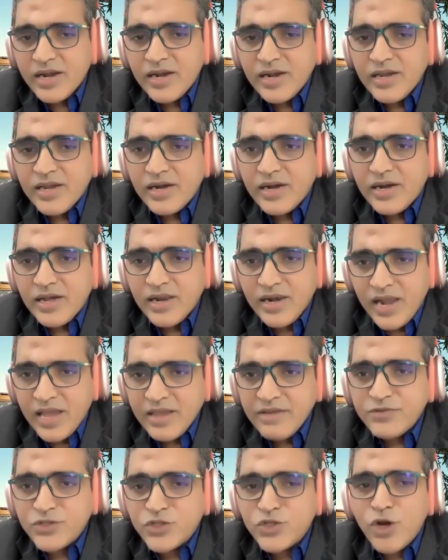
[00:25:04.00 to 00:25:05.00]
and
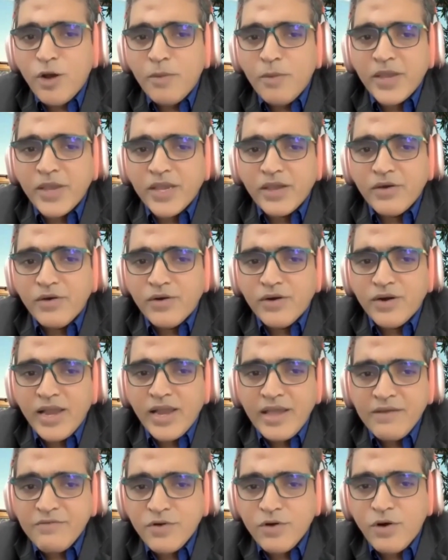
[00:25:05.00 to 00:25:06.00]
live shopping or
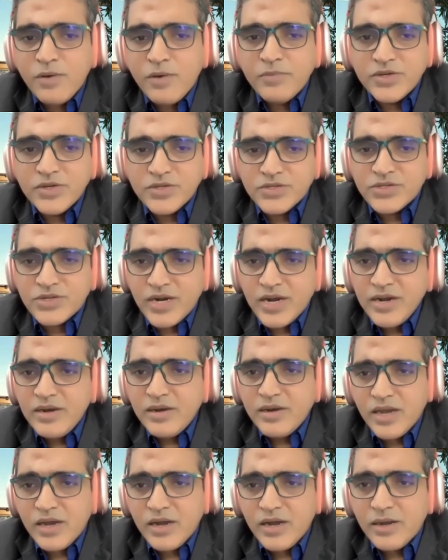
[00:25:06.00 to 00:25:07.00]
live commerce,
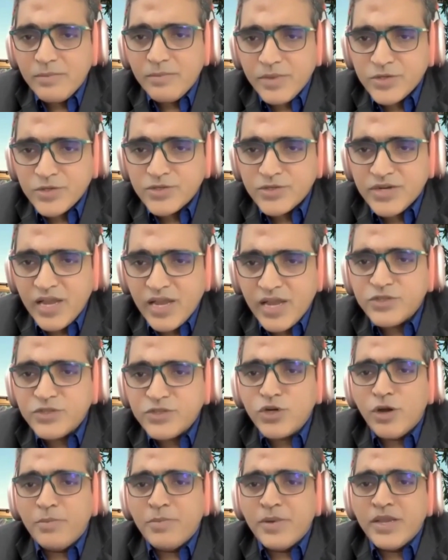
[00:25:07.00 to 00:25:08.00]
right? Because
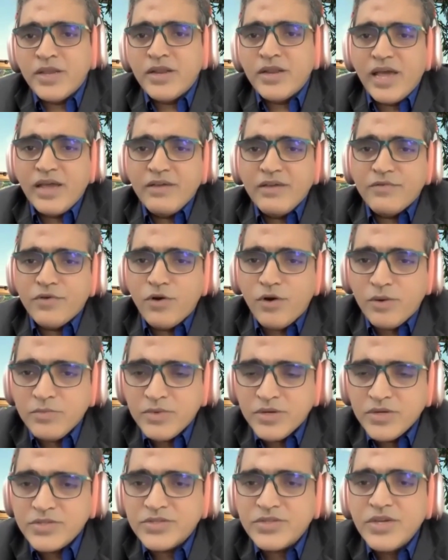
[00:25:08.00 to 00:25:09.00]
live shopping, live
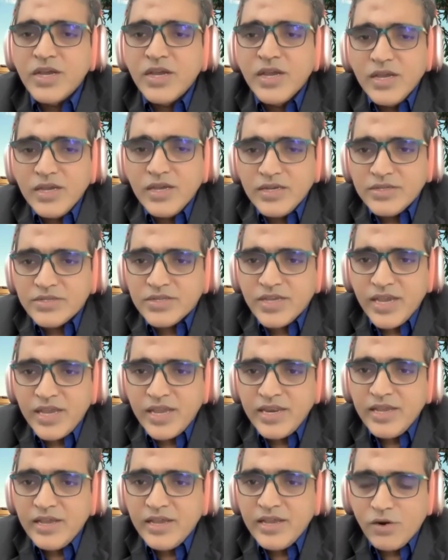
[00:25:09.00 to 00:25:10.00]
commerce is
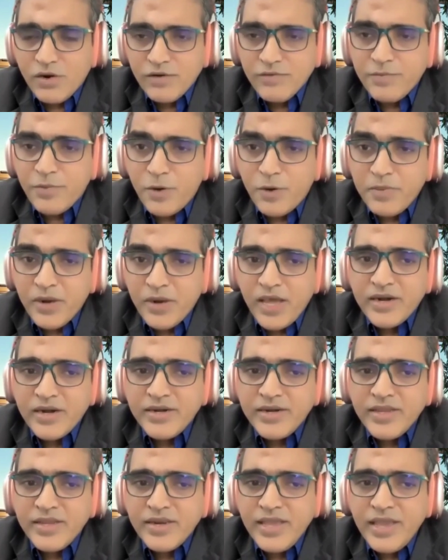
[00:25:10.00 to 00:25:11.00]
gaining a lot of
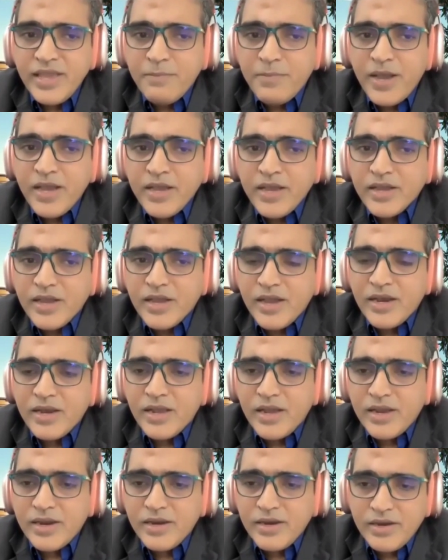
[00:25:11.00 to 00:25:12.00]
popularity in APAC,
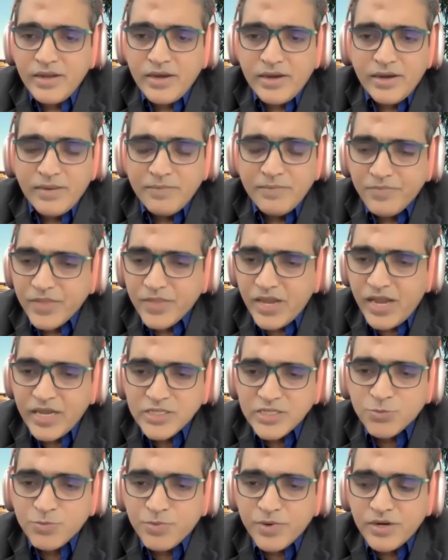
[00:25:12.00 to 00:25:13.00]
and
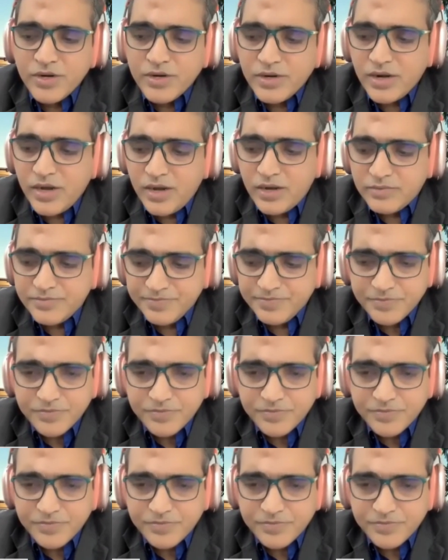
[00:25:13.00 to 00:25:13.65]
as per